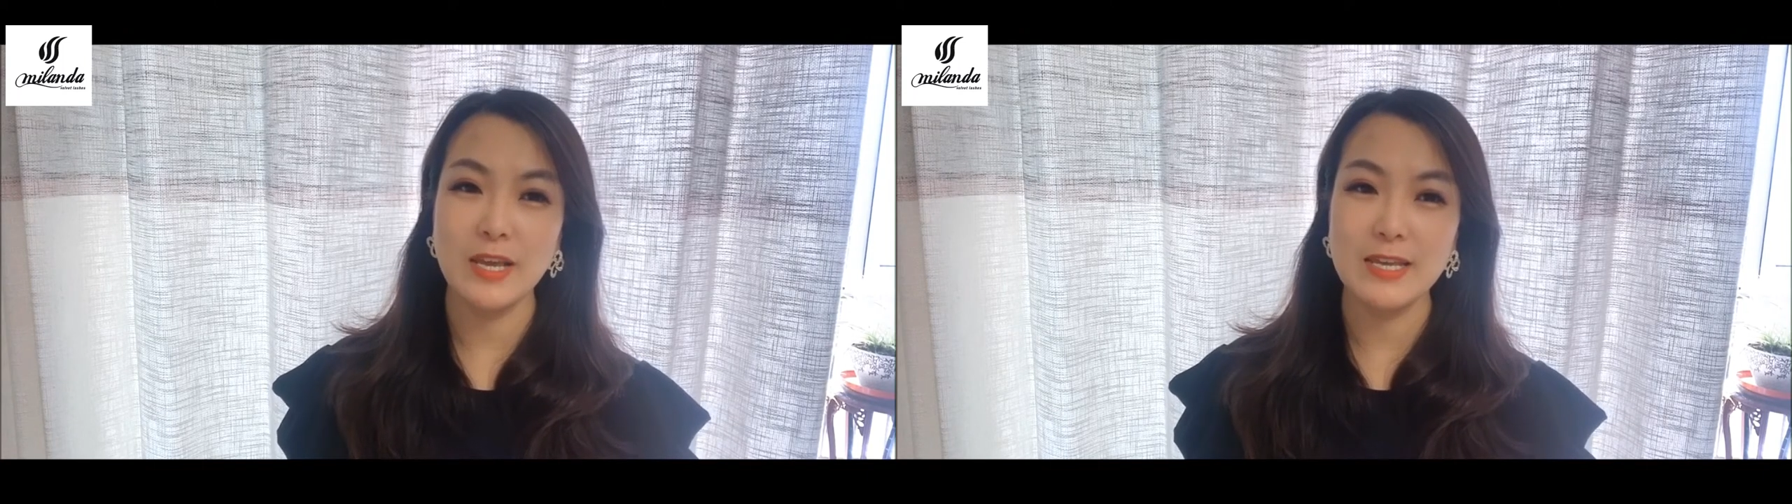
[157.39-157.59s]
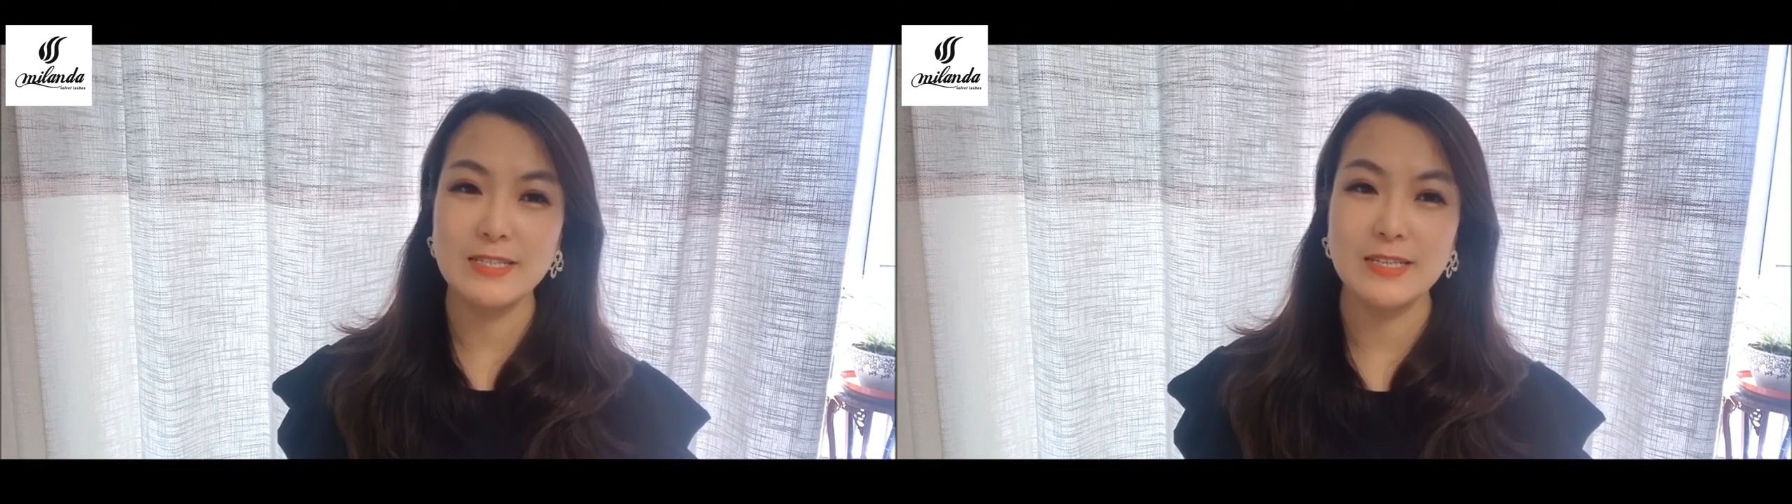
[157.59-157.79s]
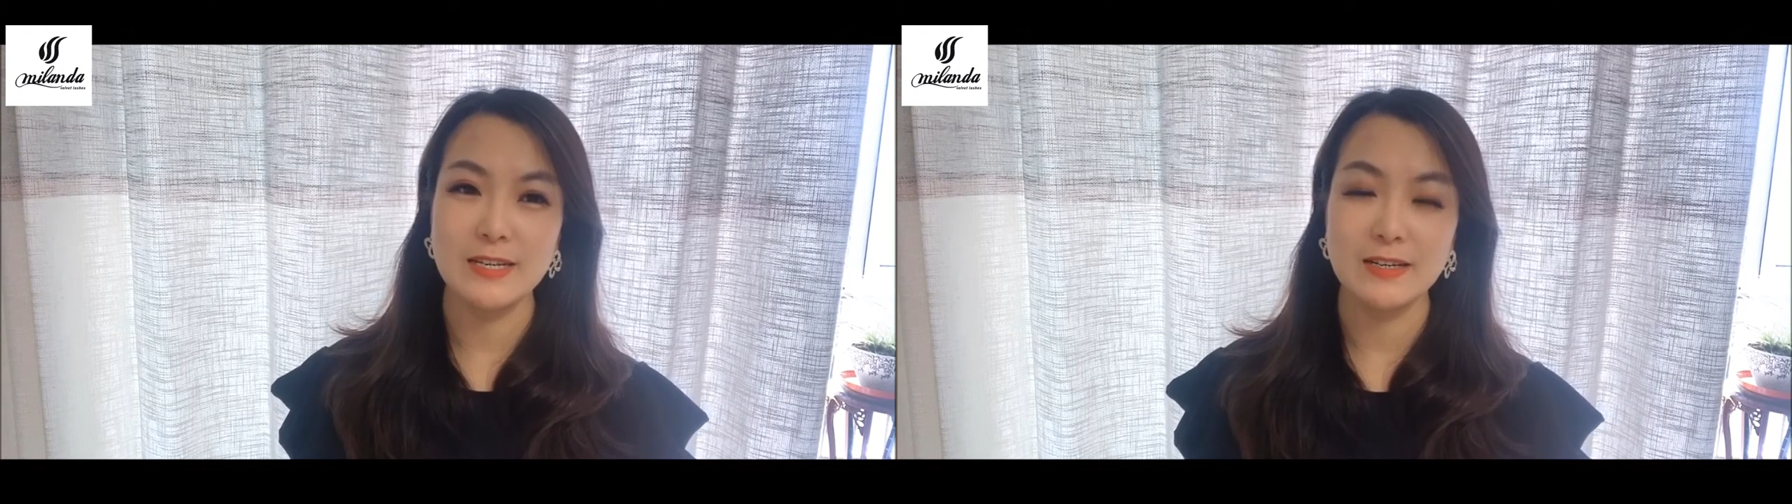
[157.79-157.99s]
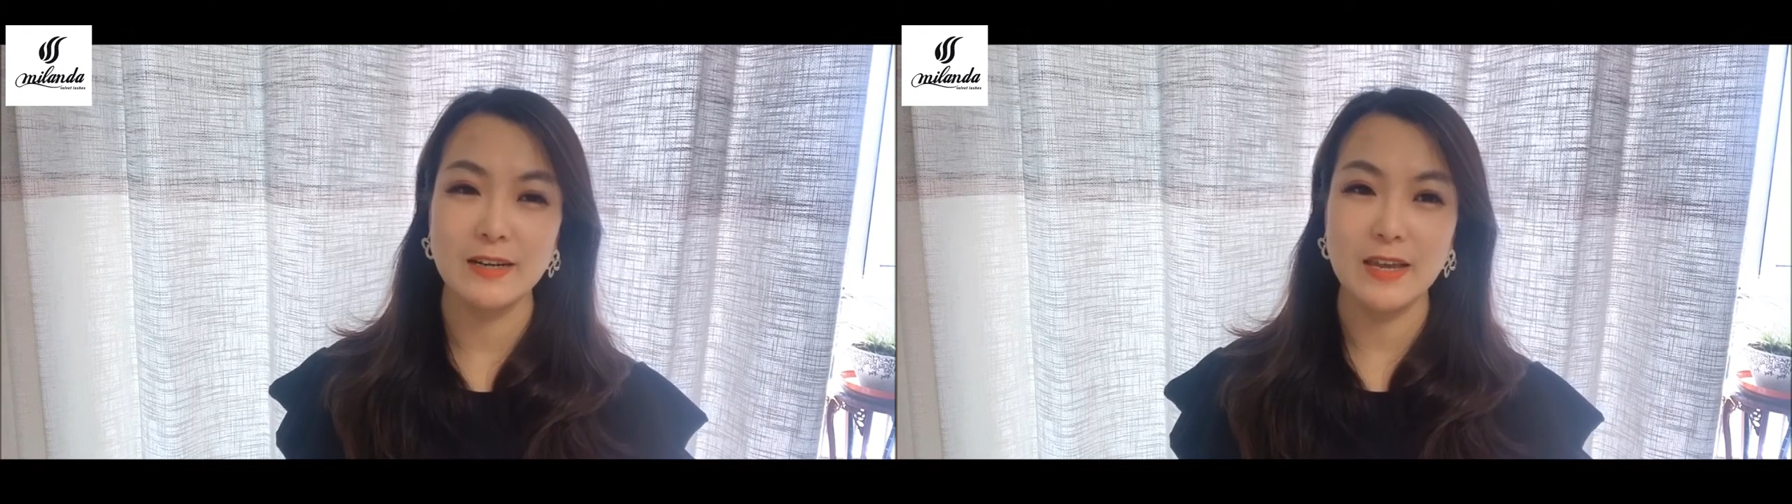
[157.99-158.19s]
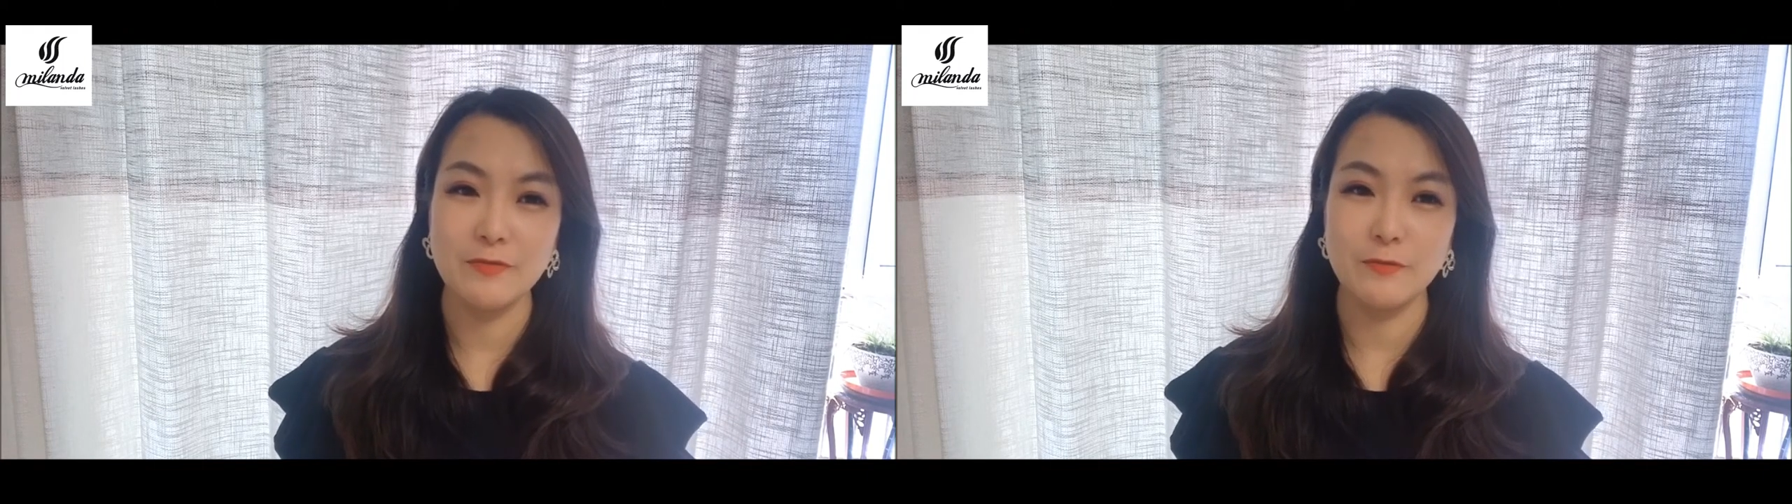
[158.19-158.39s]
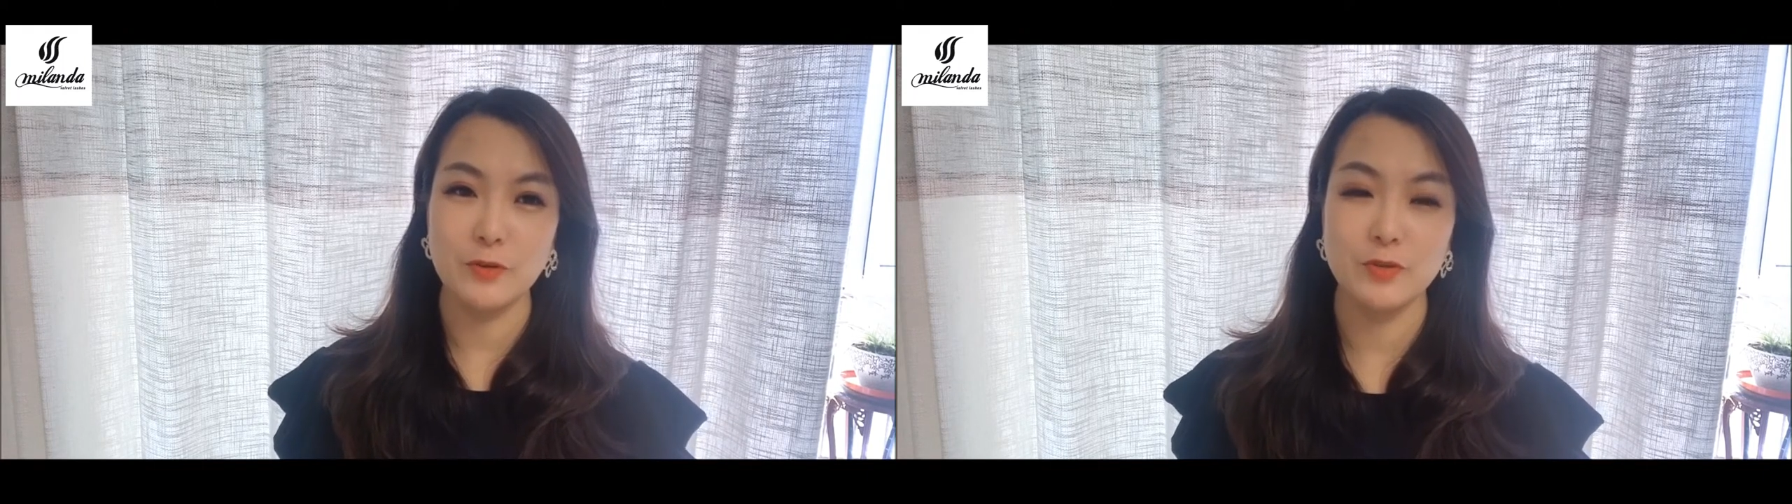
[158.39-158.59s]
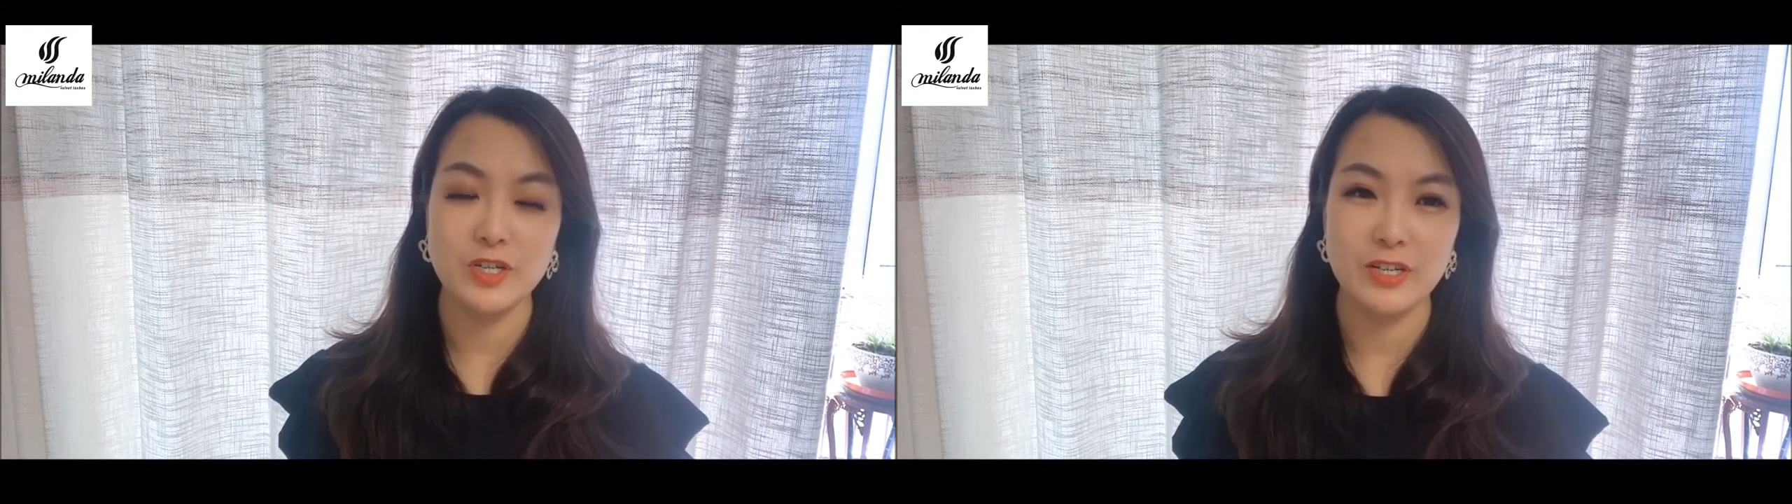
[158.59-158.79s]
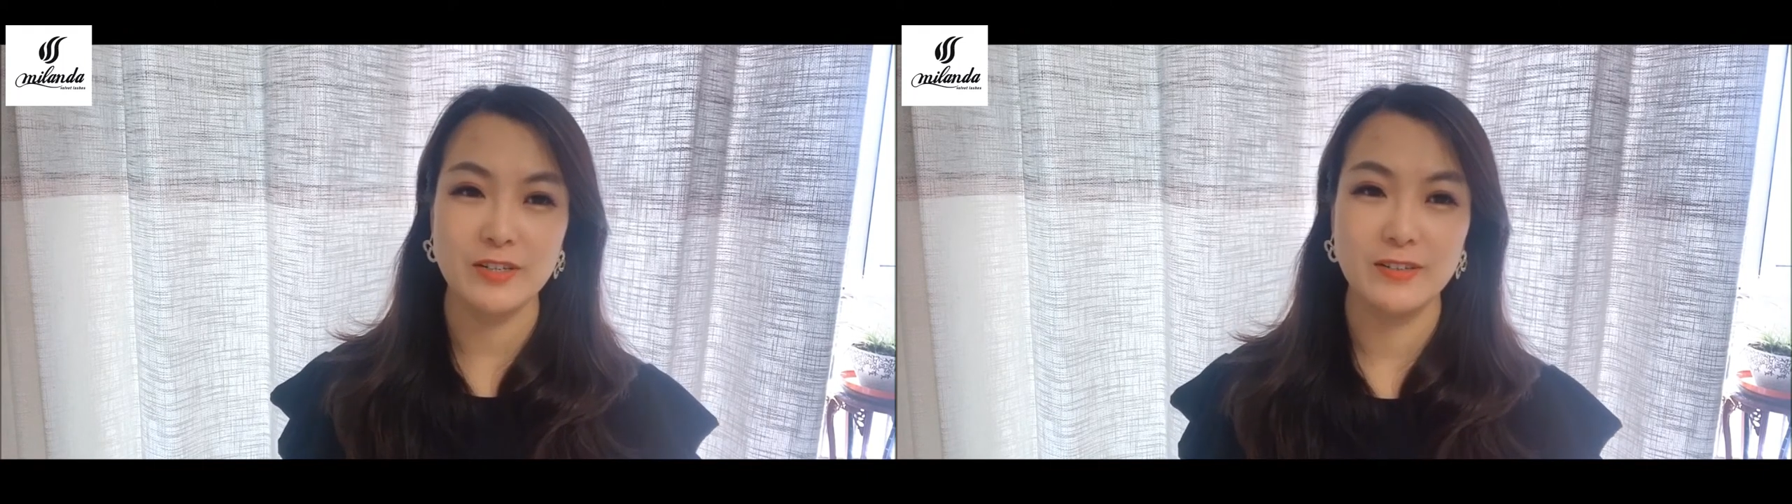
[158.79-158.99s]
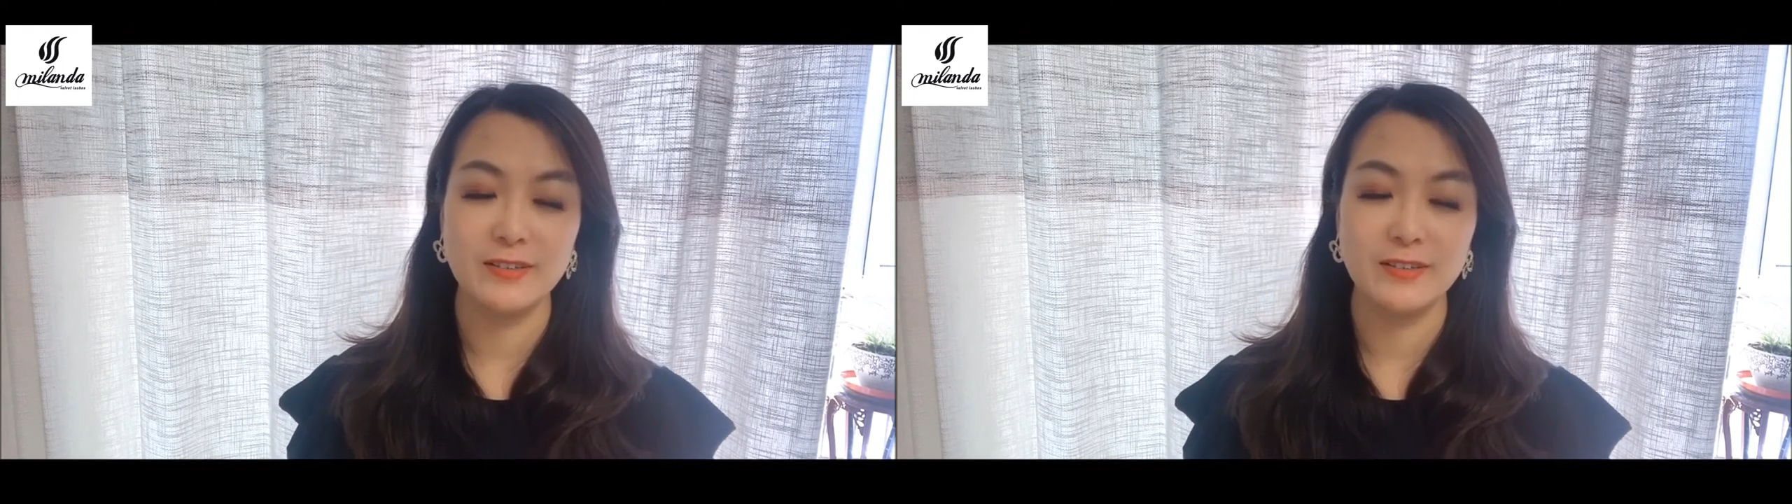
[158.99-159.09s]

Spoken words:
easier in future.